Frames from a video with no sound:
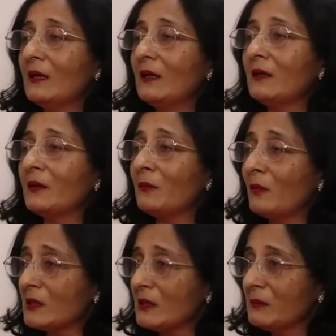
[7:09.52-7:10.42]

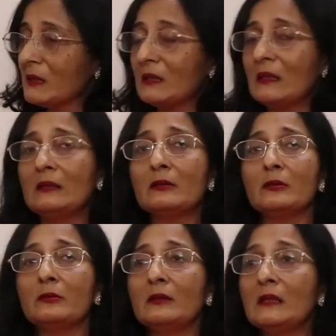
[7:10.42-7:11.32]
washing machines,
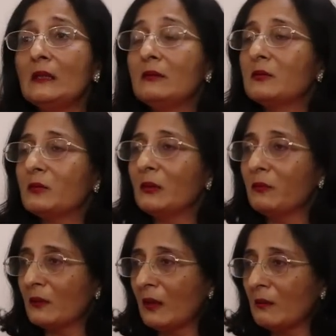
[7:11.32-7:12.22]
you need
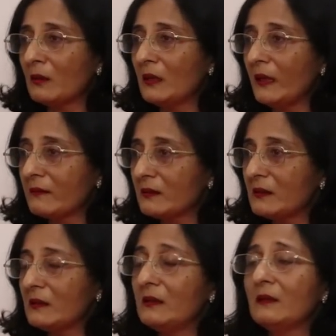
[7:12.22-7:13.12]
24-hour
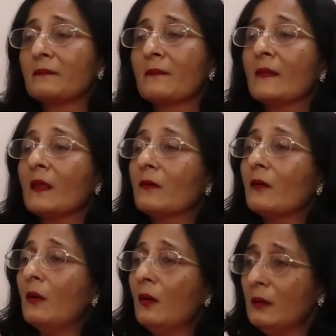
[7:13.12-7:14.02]
electricity.
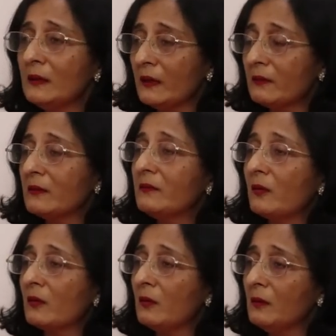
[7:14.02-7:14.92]
So all that,
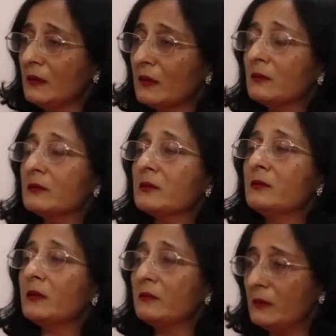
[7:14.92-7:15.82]
for all that
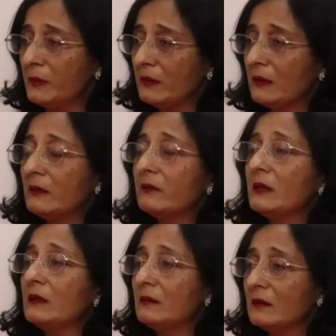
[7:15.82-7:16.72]
also, we will be
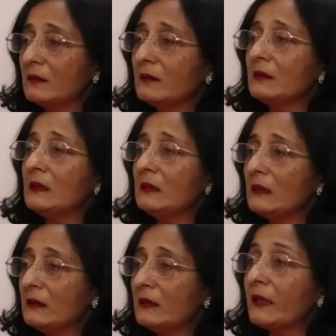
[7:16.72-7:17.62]

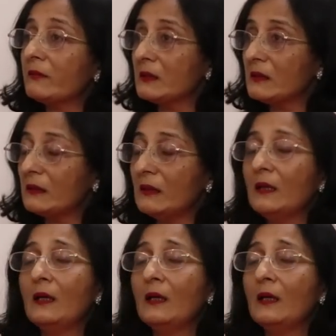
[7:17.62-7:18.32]
needing electricity.